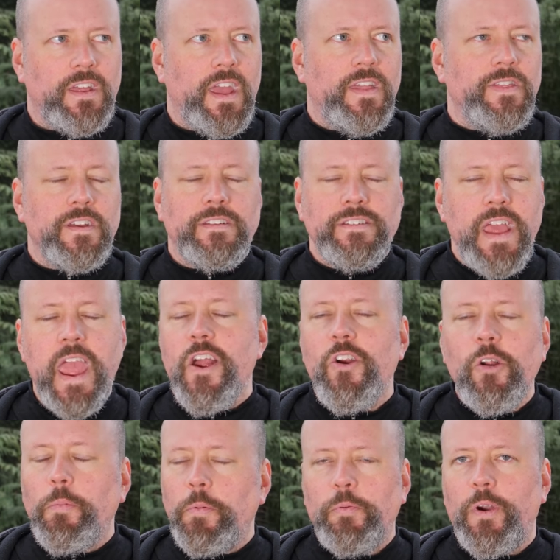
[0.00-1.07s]
and the
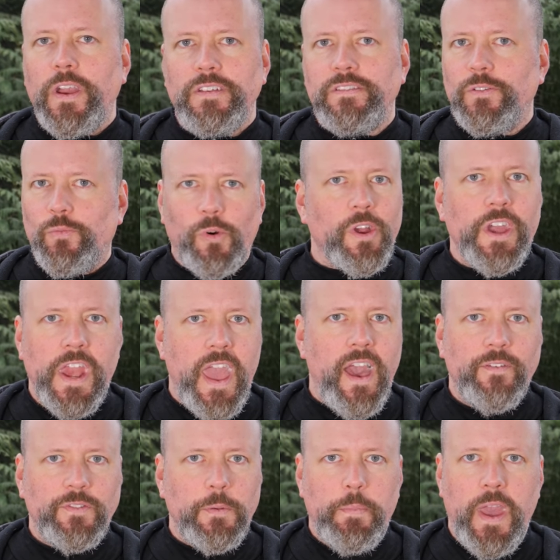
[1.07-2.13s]
terrible price that we're going to have to